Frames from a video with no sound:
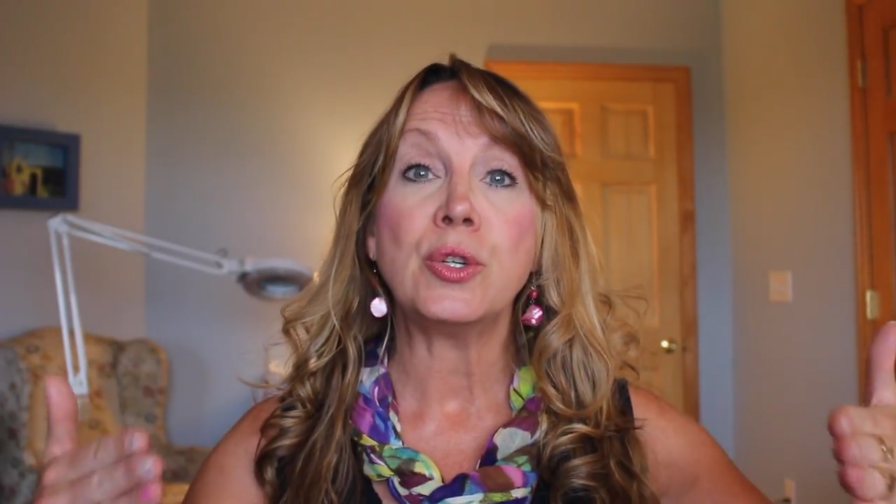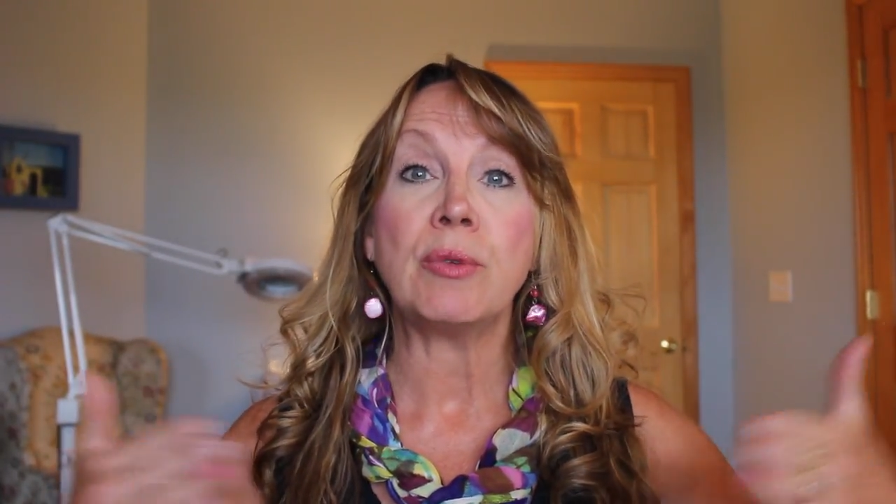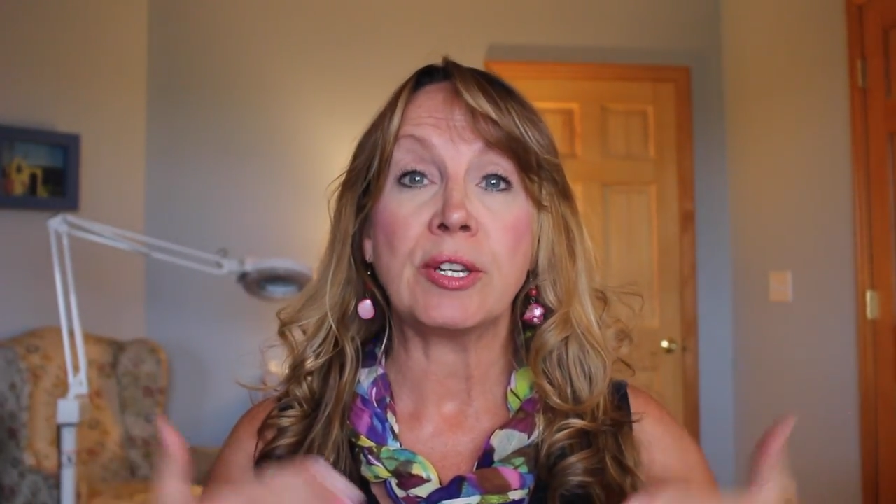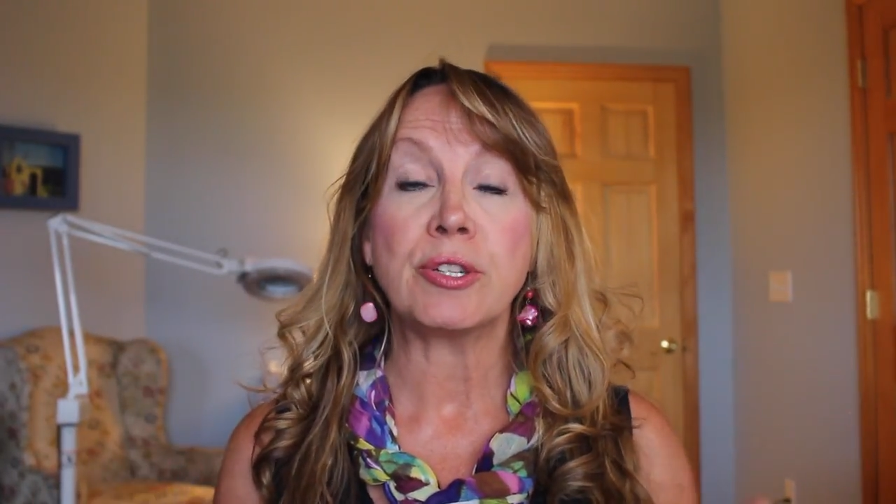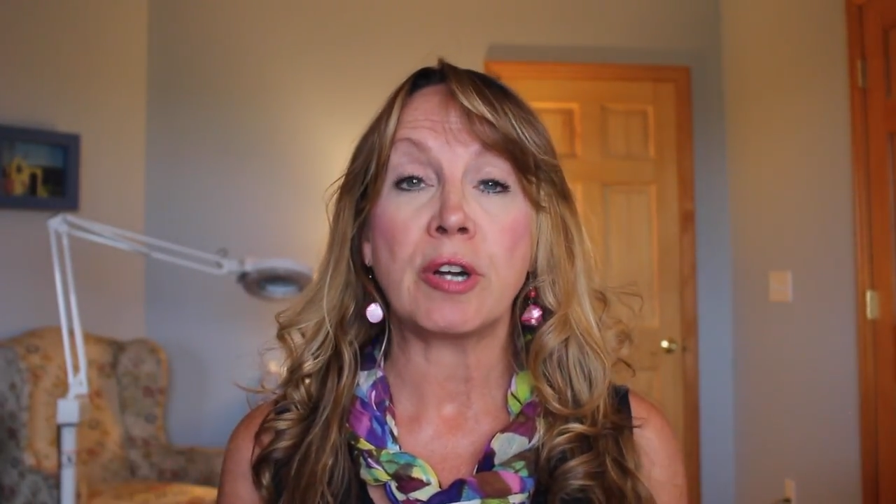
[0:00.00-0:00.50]

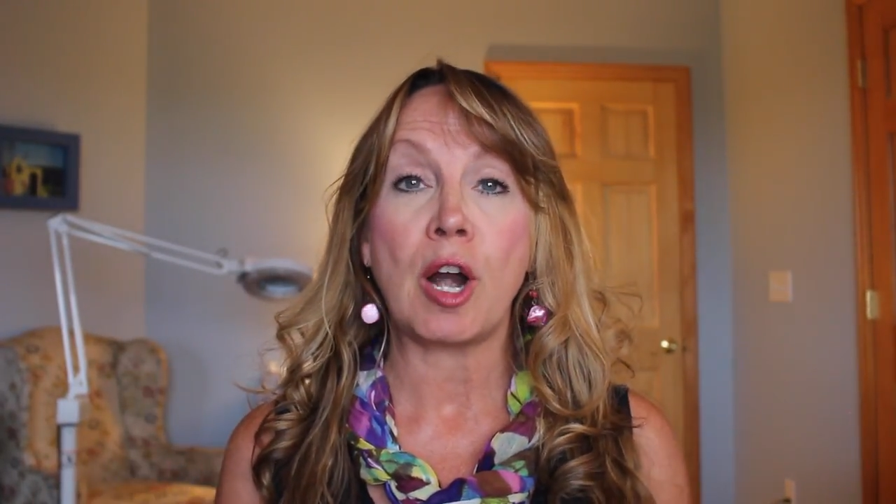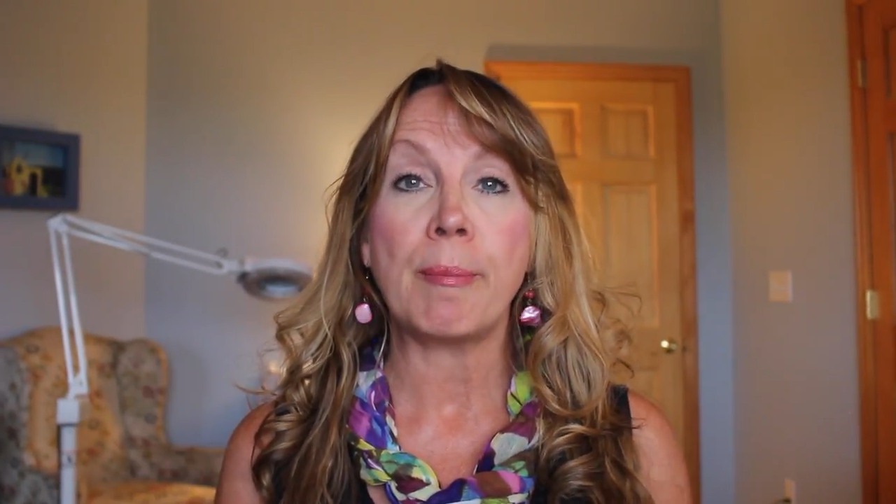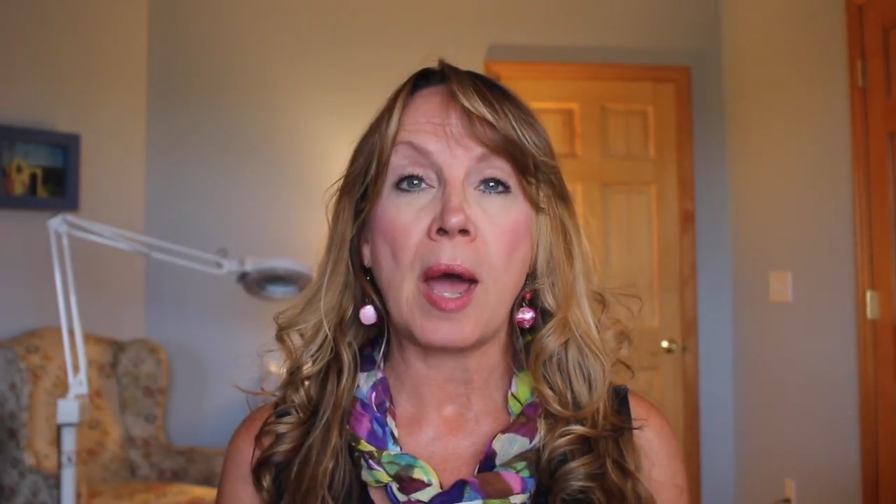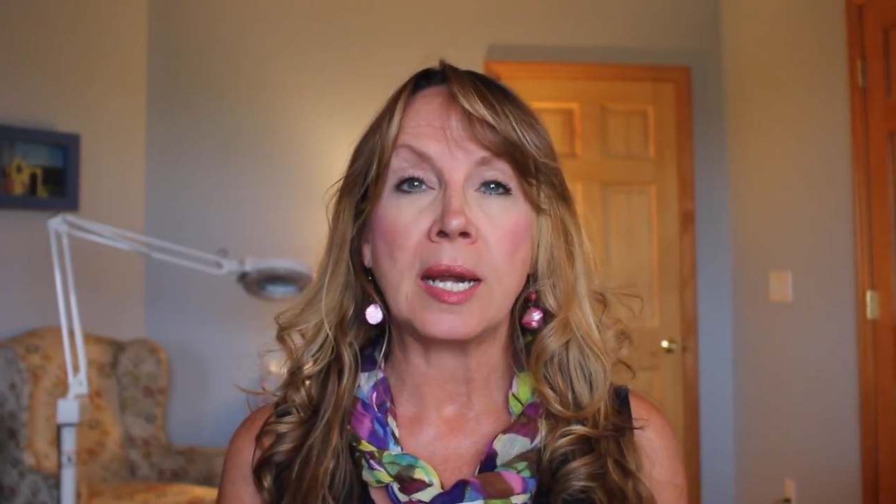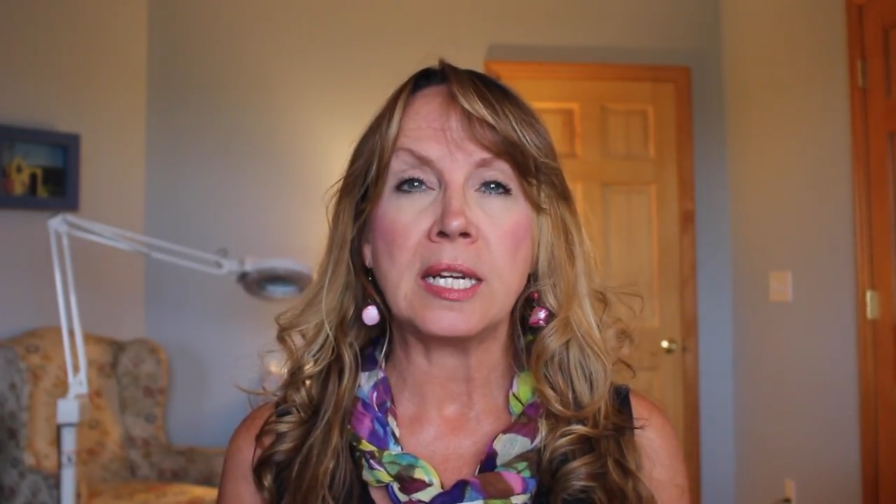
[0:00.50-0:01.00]
do enter our
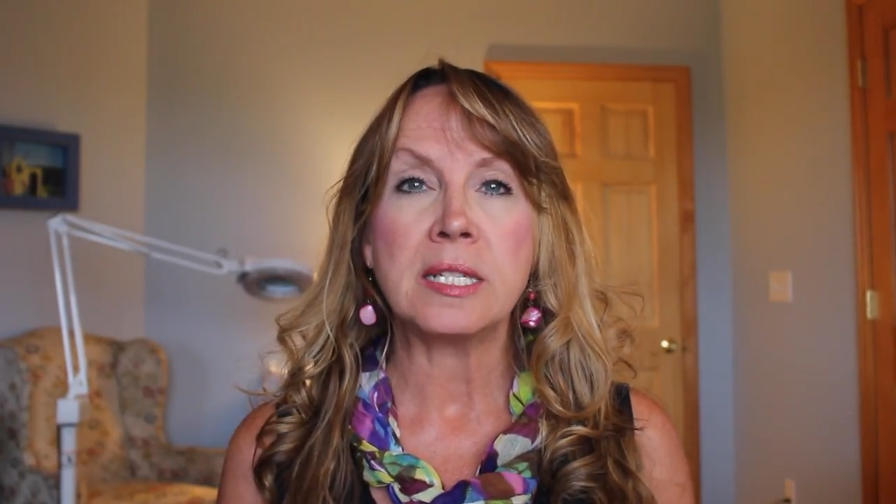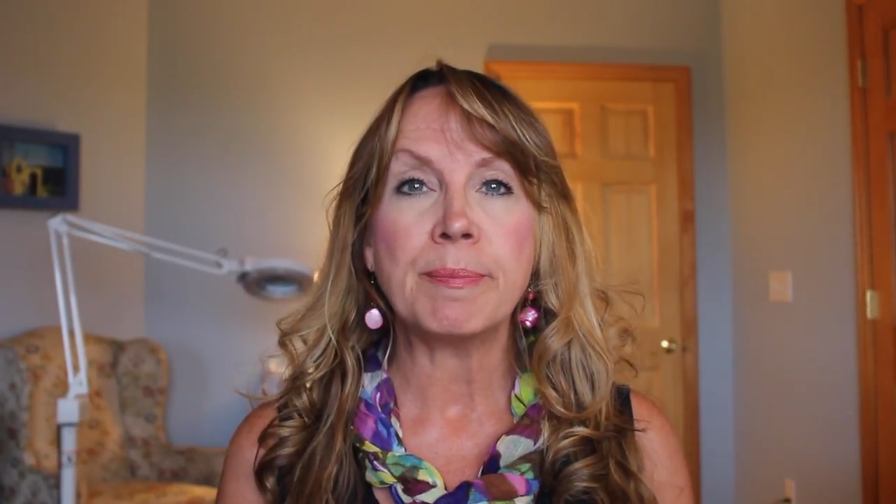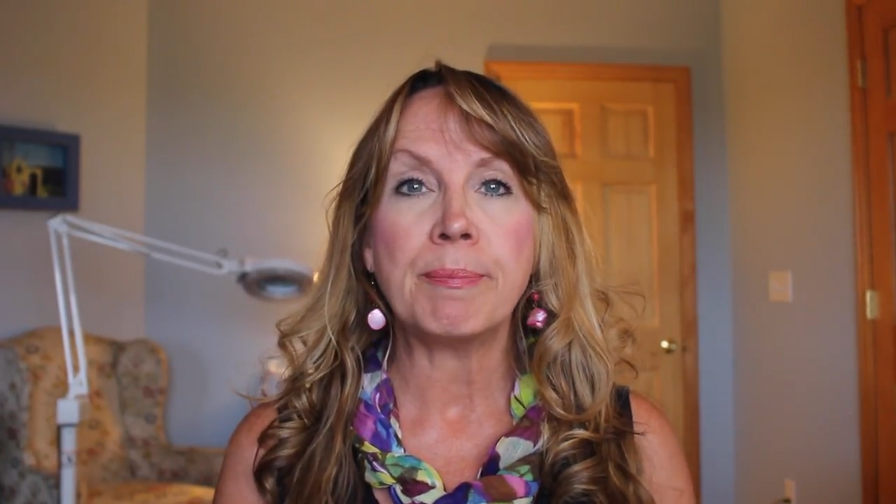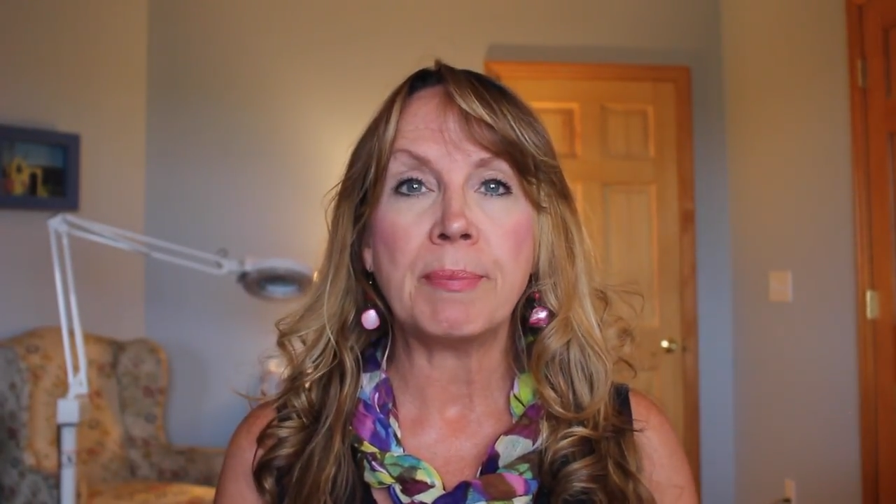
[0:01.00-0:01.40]
bodies,